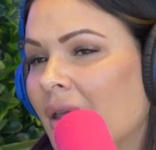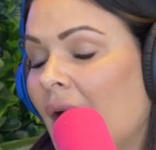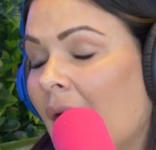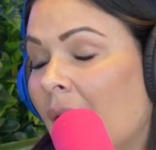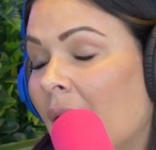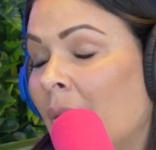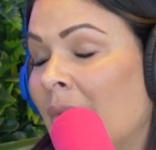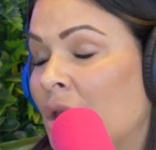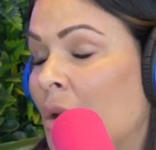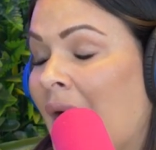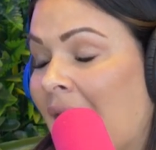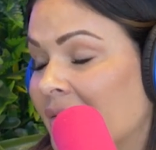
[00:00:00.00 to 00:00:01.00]
I mean,
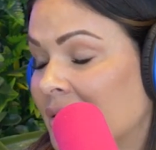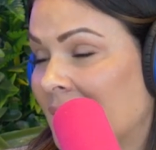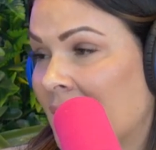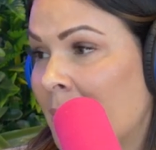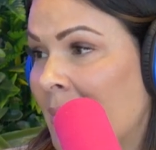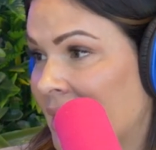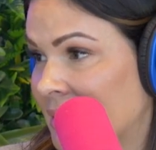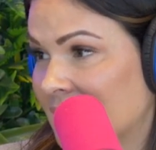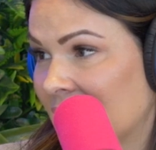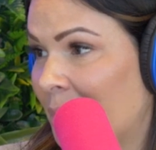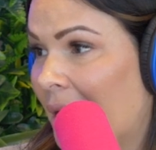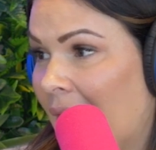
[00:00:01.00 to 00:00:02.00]
you have to be
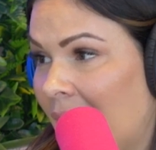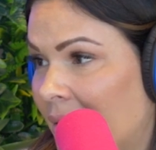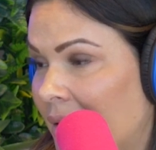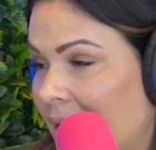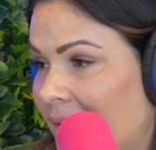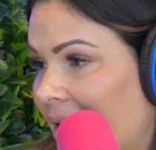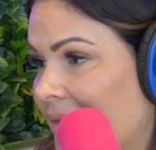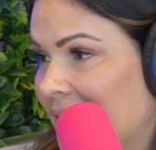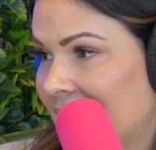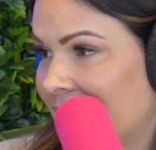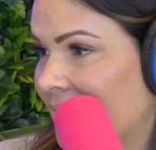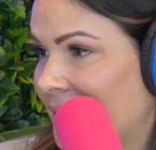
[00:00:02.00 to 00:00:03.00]
immensely proud of
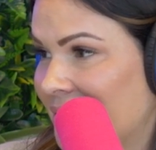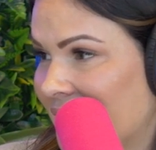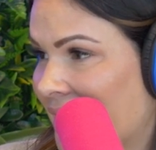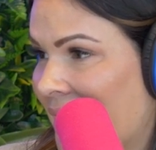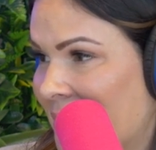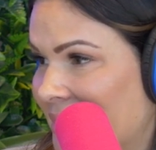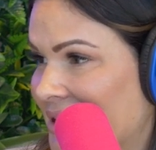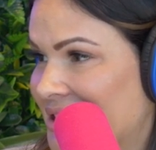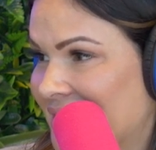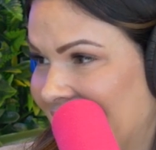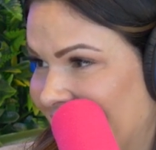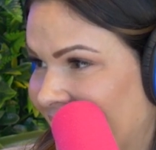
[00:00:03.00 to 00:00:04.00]
everything that you've
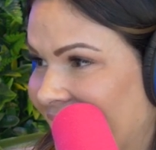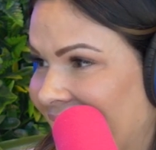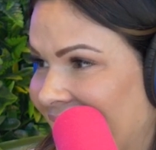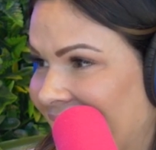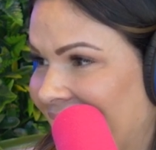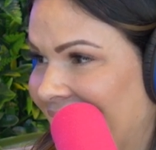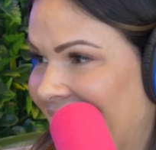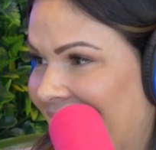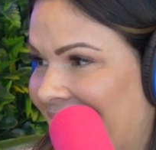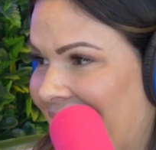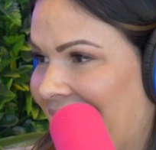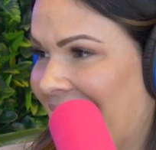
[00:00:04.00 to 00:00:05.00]
accomplished here.
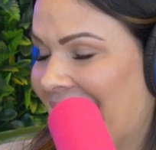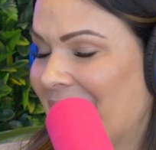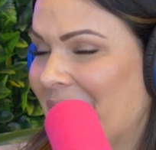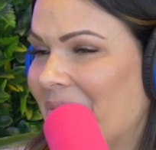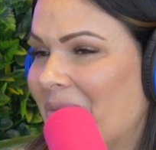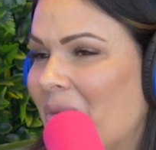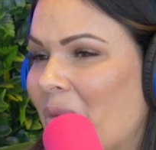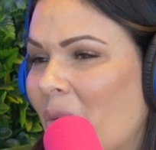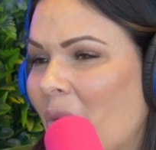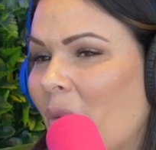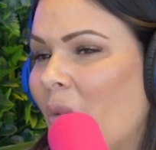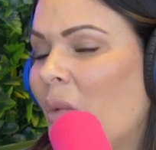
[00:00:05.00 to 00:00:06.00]

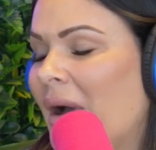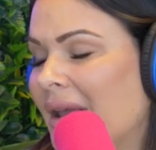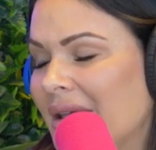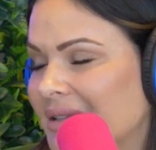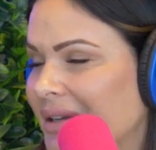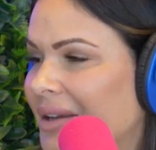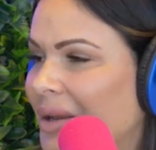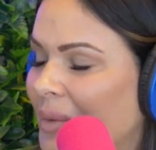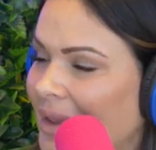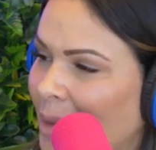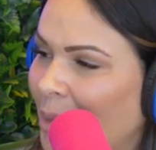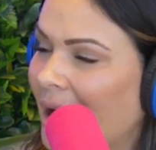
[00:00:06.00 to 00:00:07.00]
What else are you
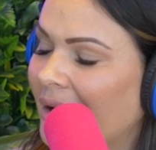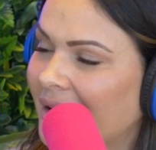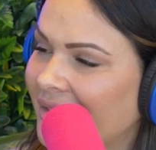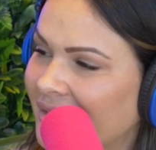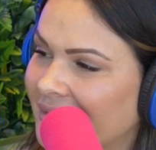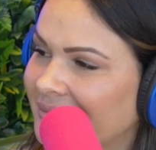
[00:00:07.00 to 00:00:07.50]
really proud of?